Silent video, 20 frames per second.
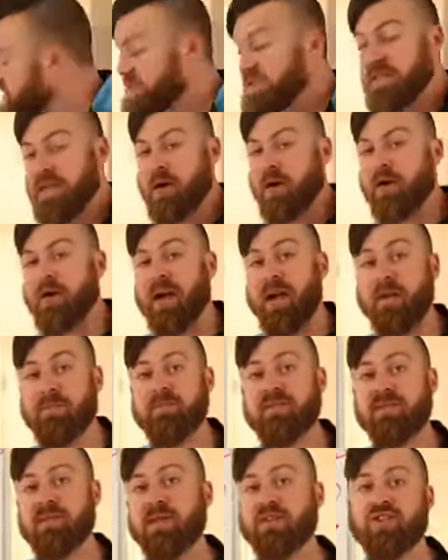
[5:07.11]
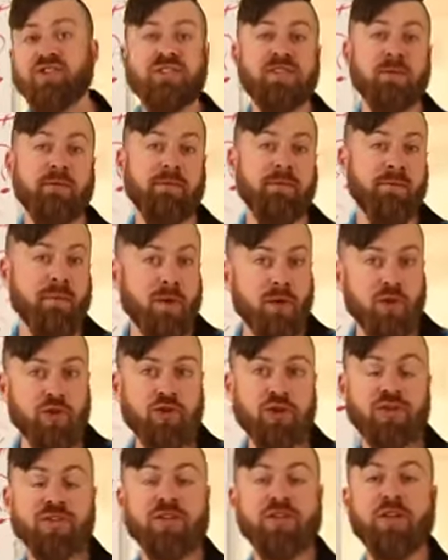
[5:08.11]
CRMs such as
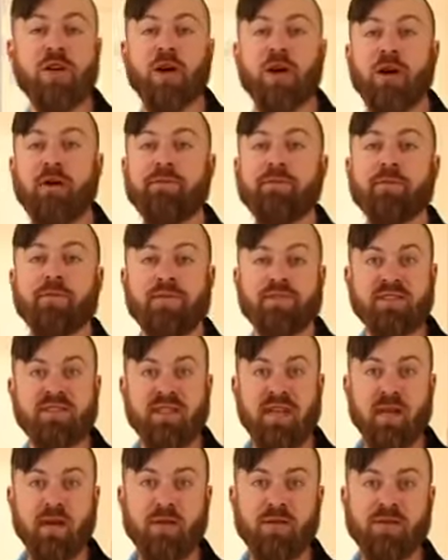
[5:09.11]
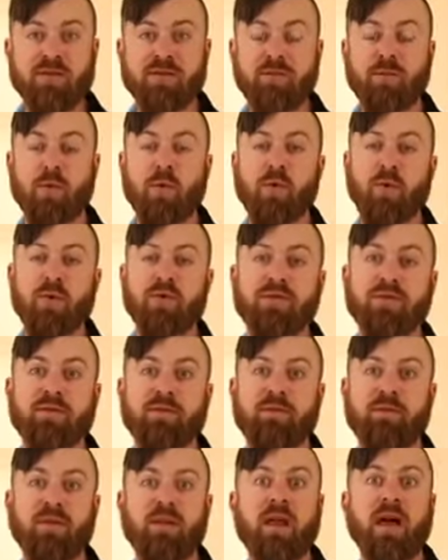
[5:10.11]
Infusionsoft or Salesforce or
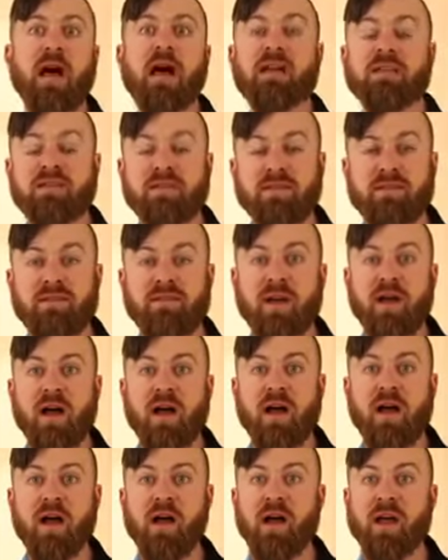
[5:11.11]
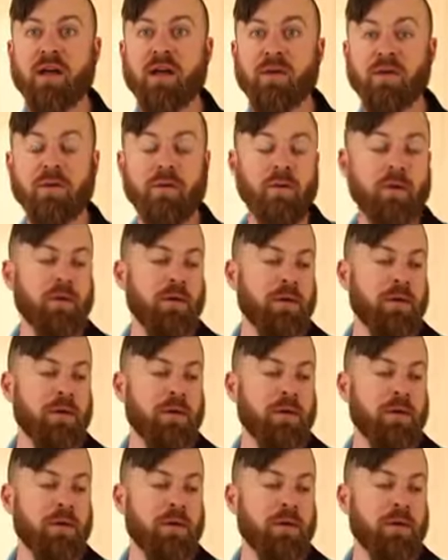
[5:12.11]
Velocify or